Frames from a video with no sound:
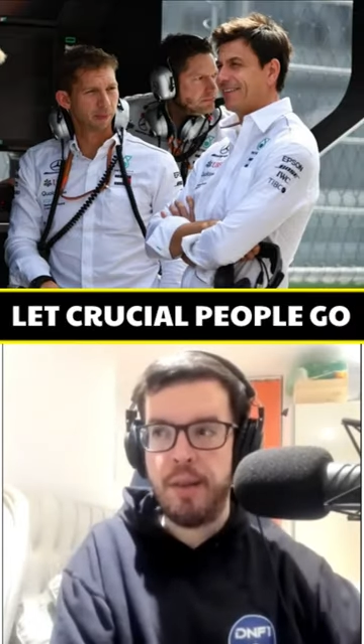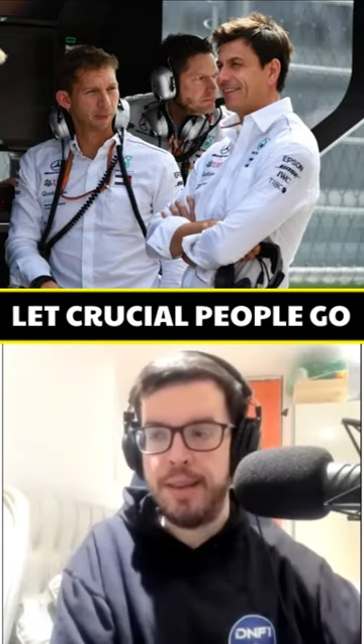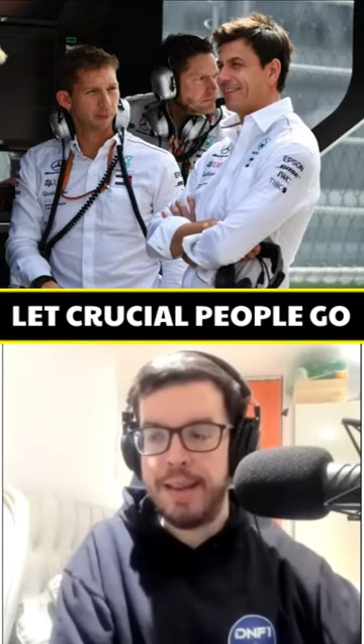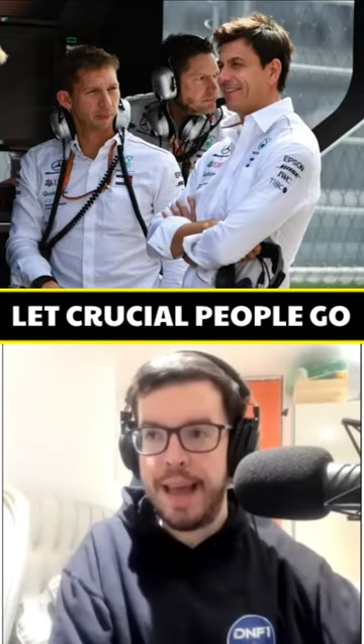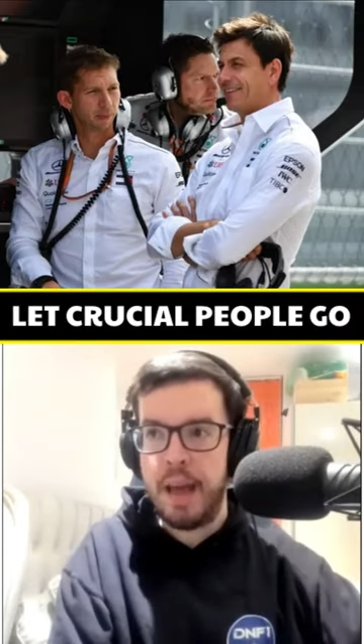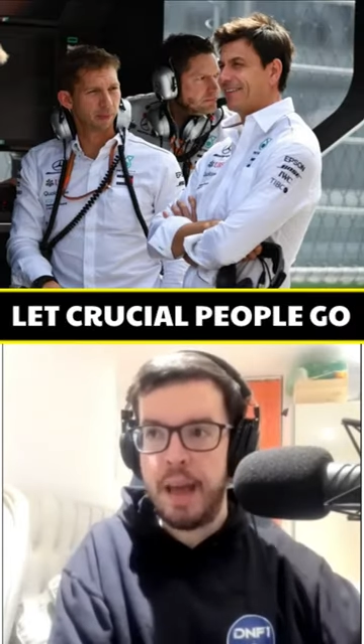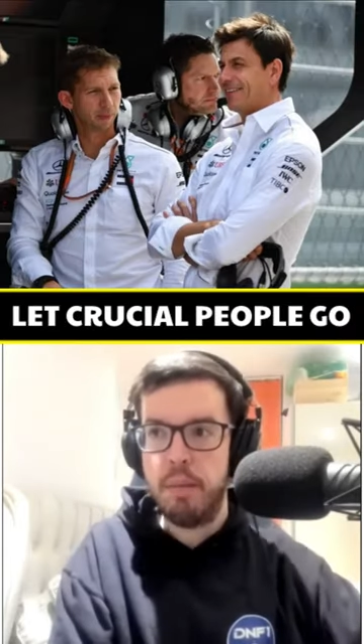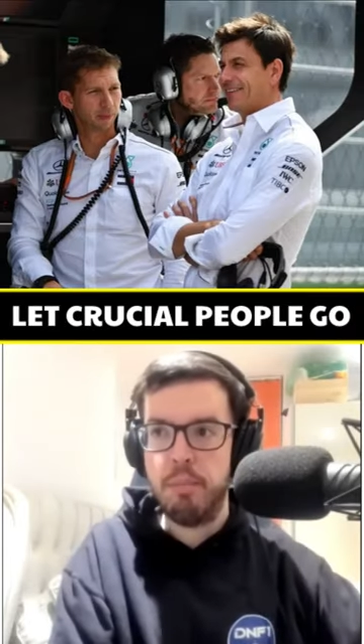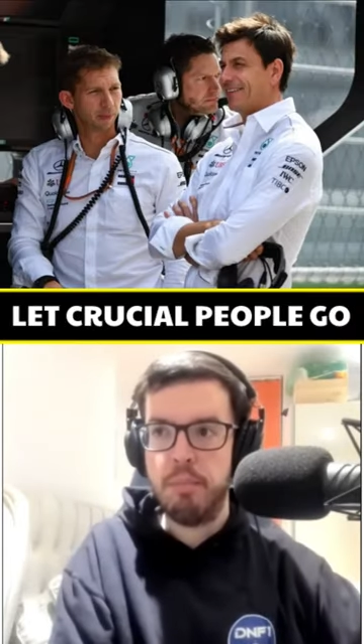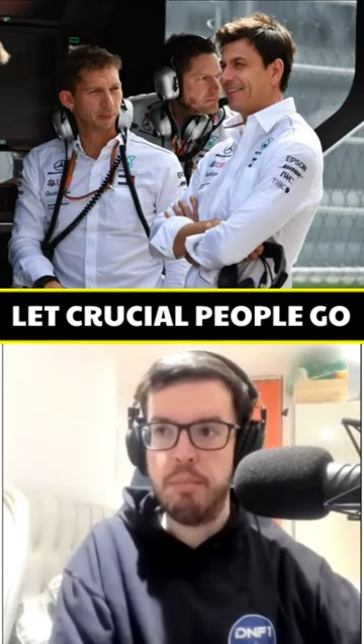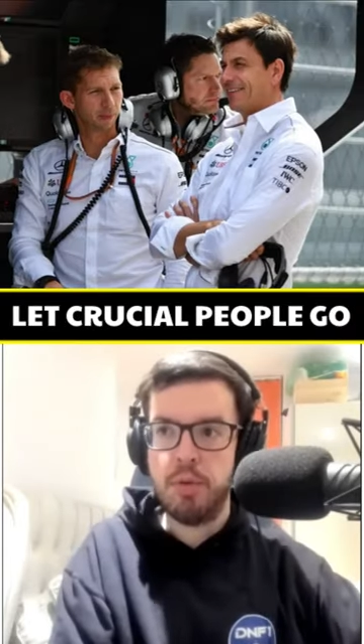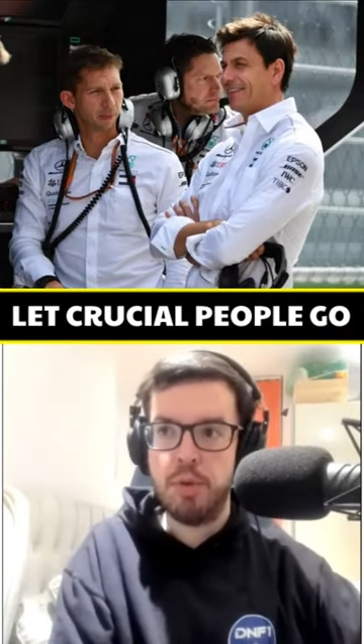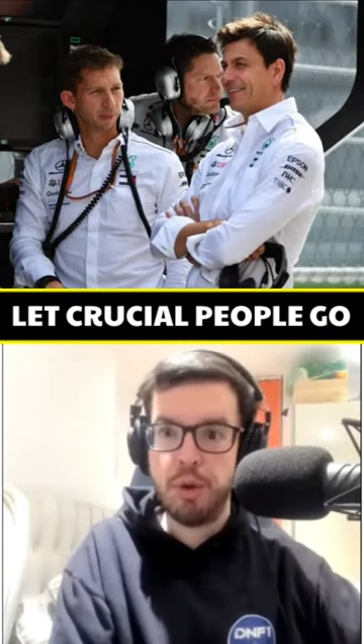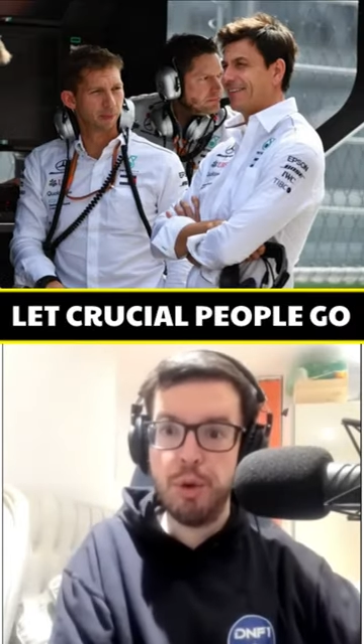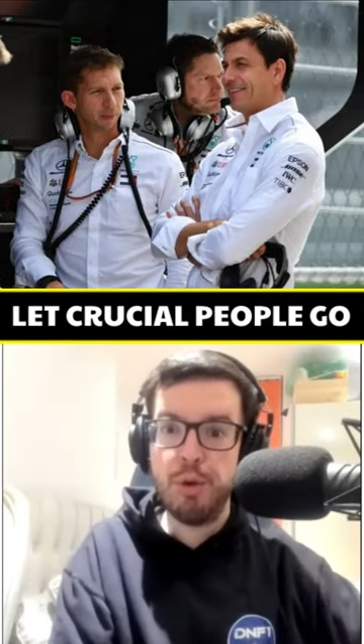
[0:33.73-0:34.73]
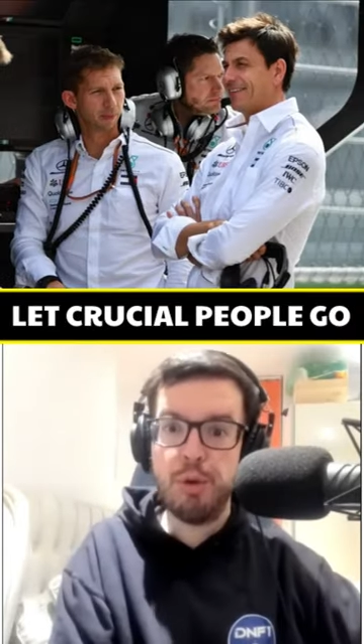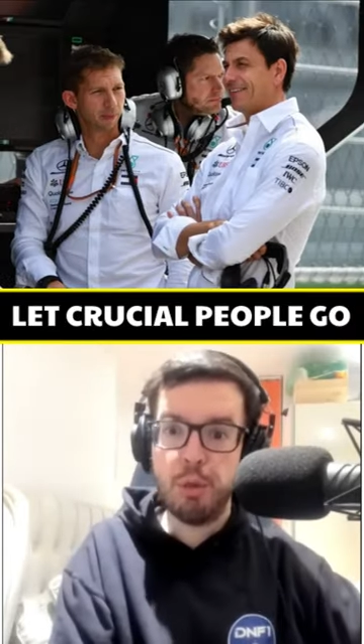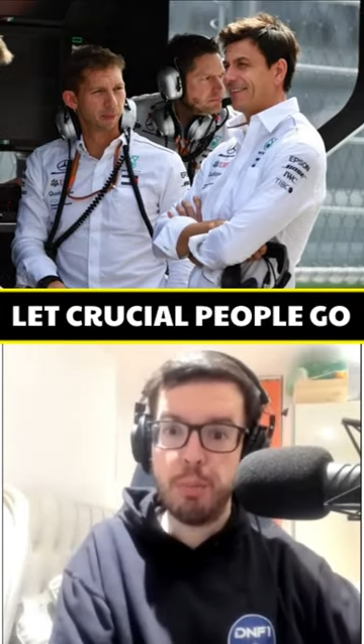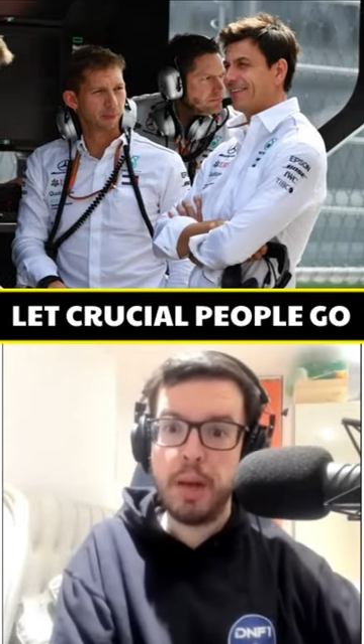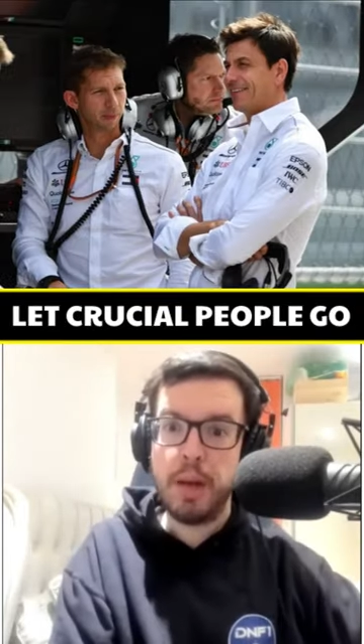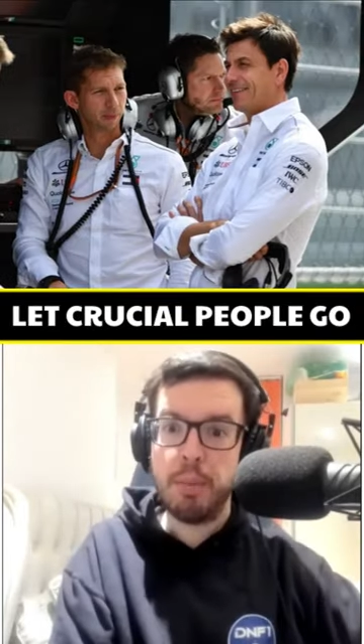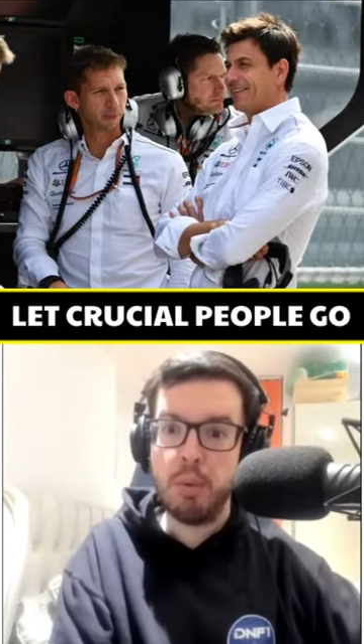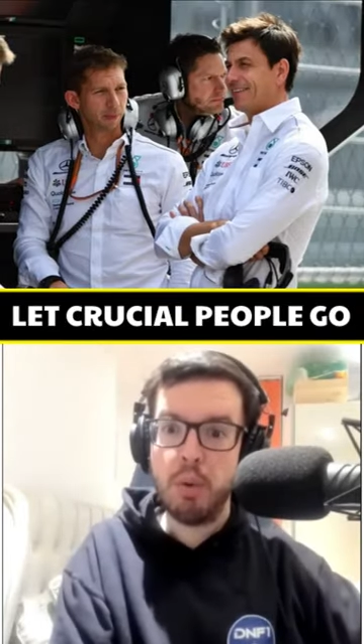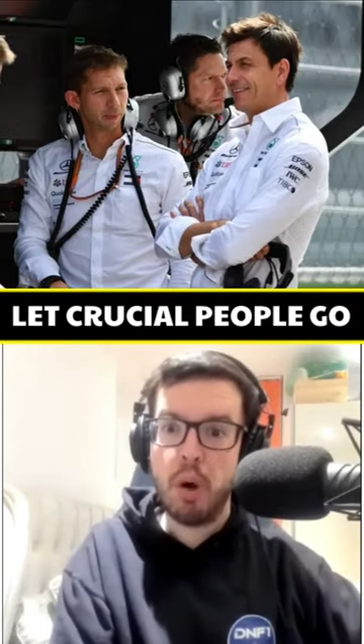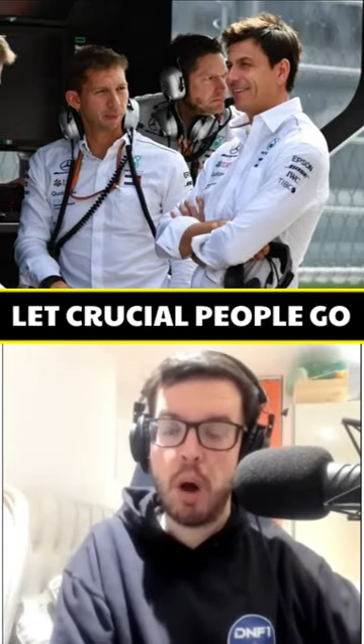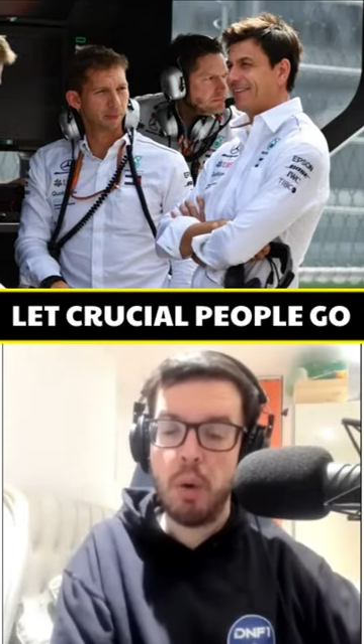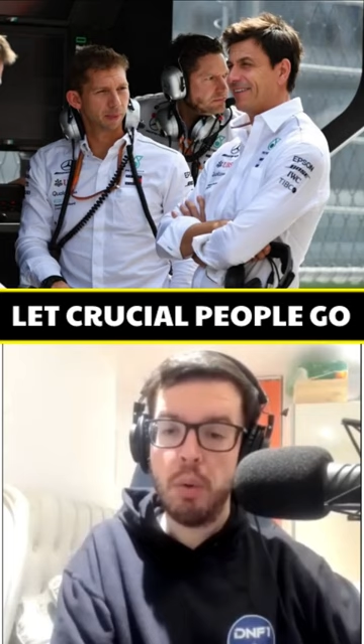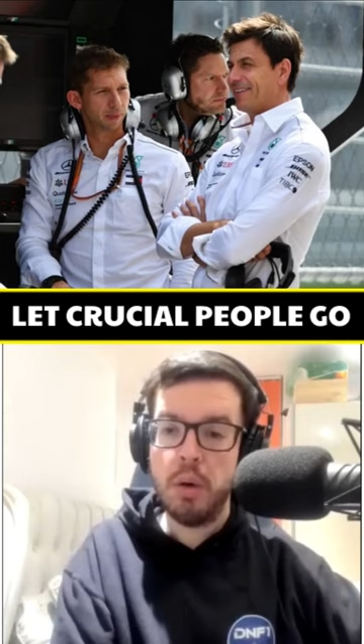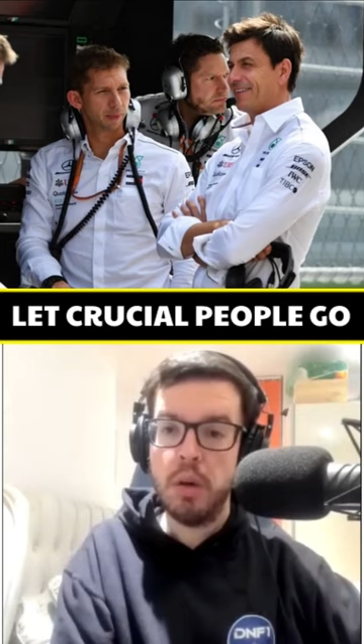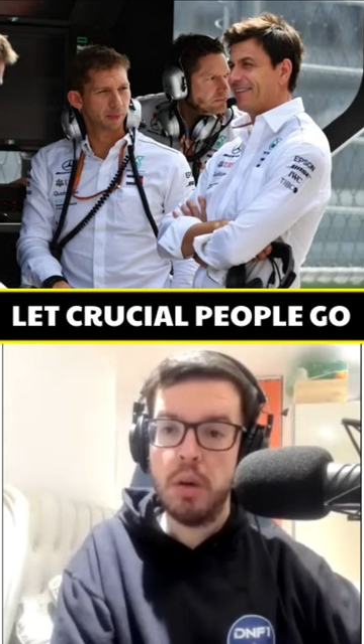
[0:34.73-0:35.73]
let crucial people
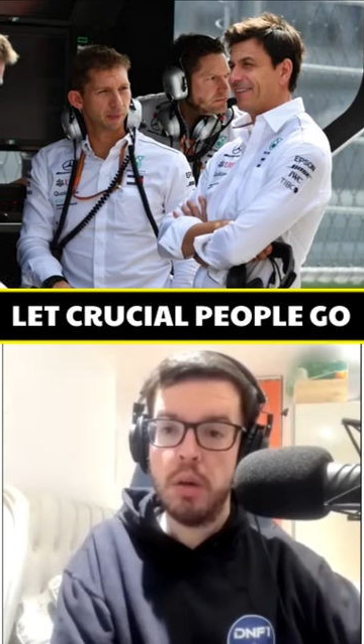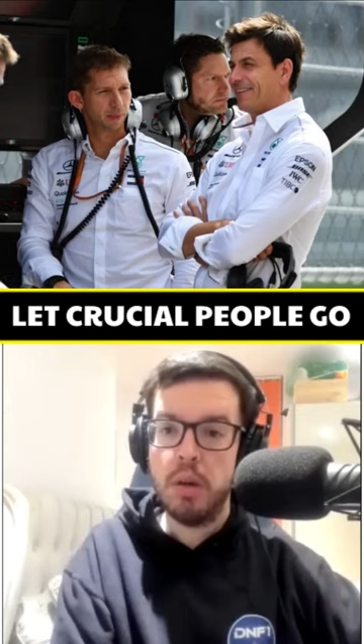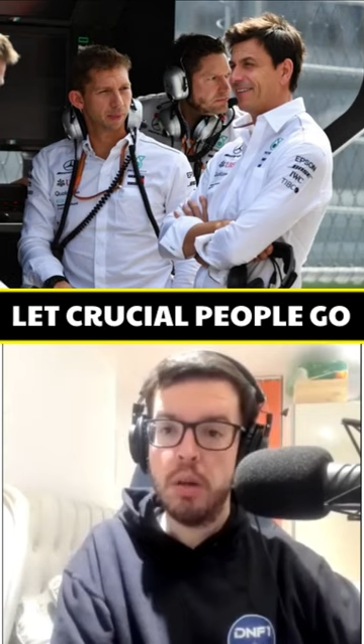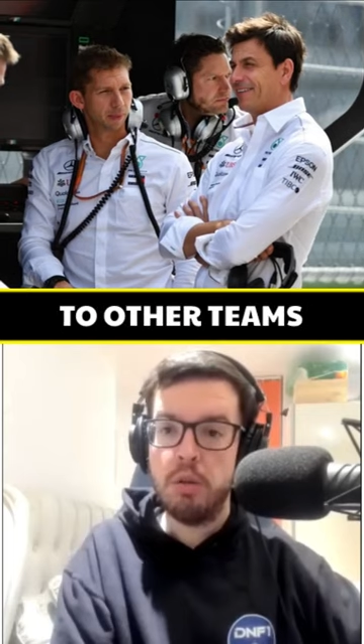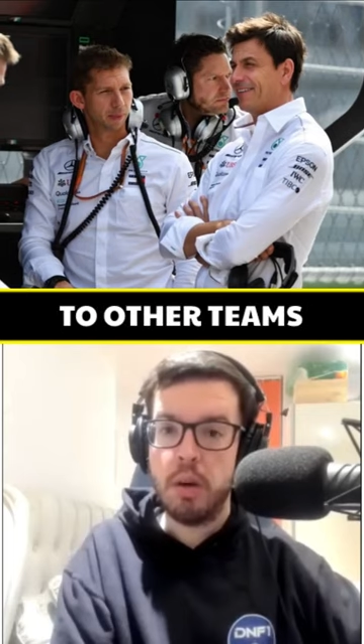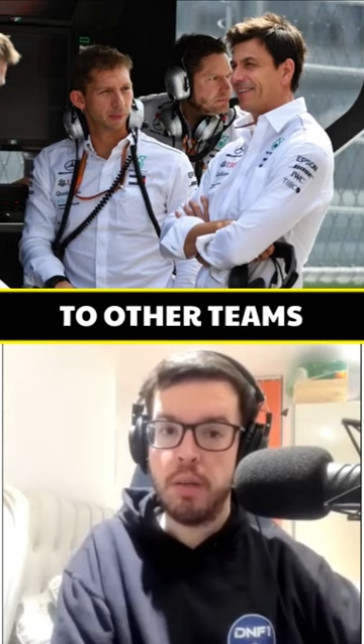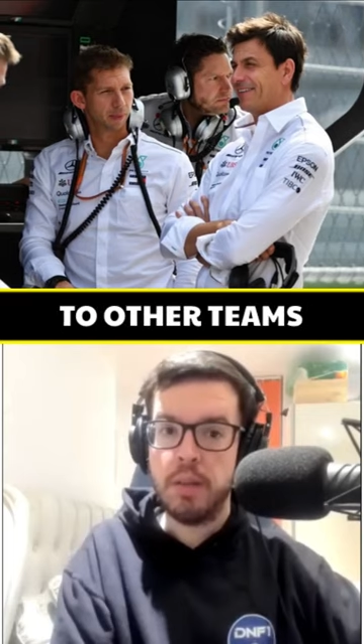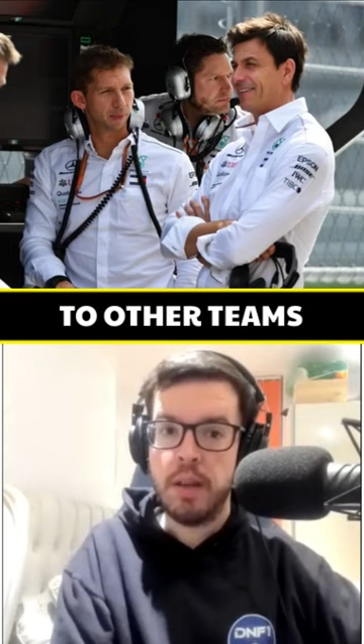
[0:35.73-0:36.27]
go to other